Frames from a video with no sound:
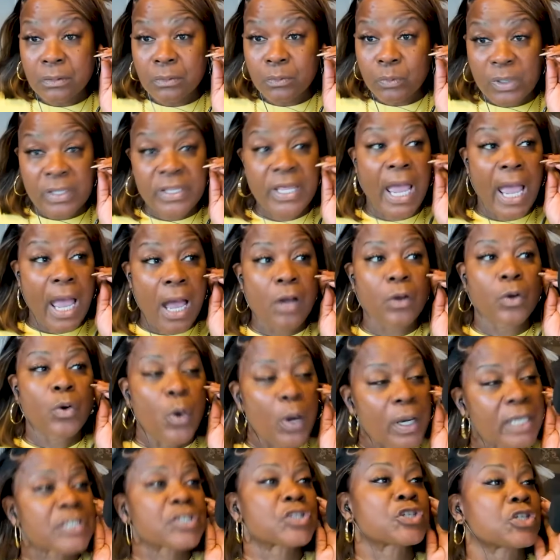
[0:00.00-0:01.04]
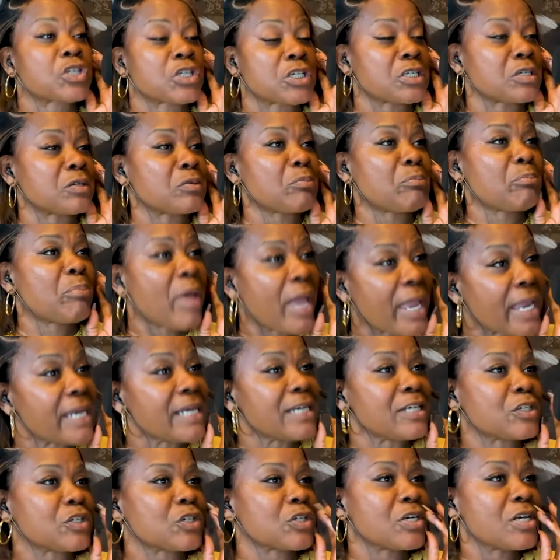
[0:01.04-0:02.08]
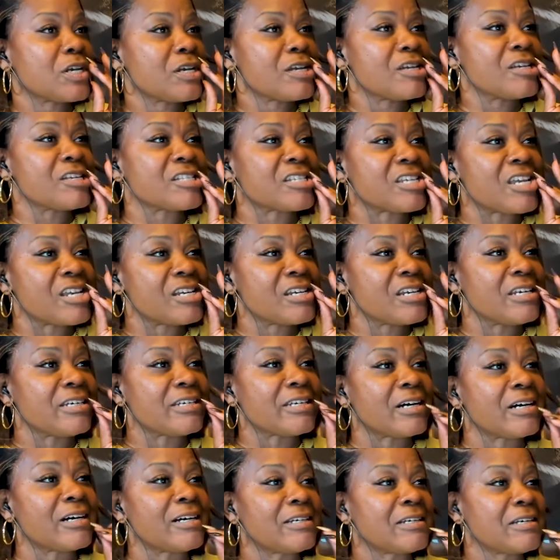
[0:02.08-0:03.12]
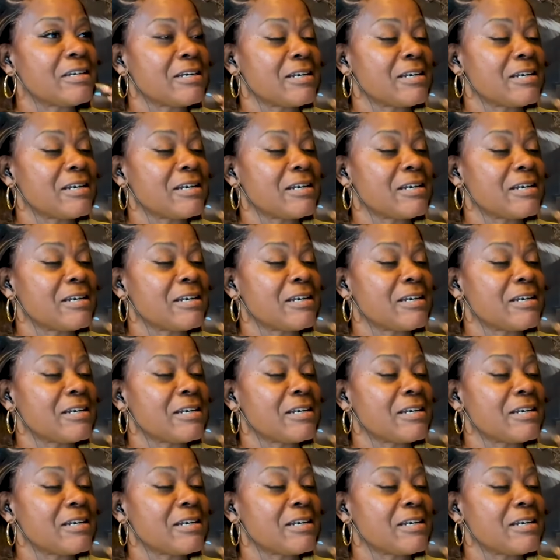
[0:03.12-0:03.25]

Without question, Paige is getting it done.